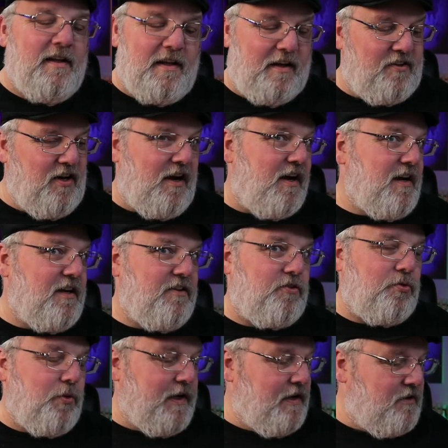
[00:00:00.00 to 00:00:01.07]
that's high in
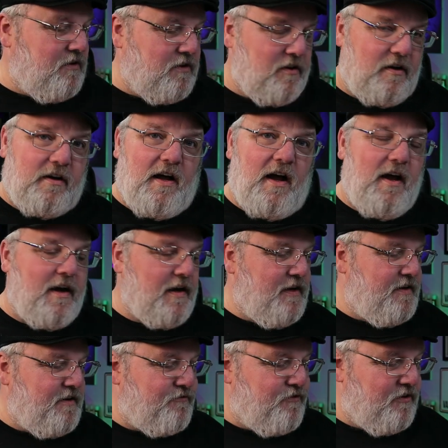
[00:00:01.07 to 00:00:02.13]
sweetener and high
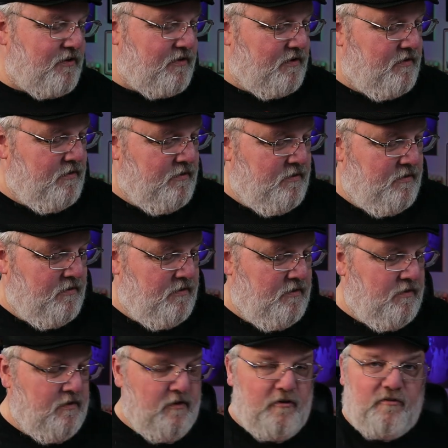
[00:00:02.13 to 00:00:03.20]
in different
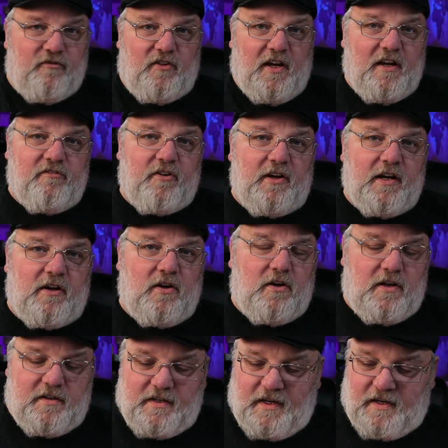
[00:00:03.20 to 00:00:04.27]
flavoring
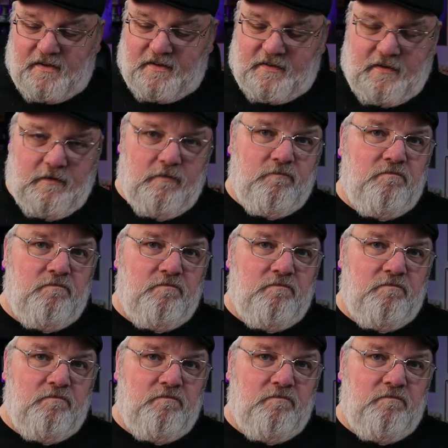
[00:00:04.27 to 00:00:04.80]
contents,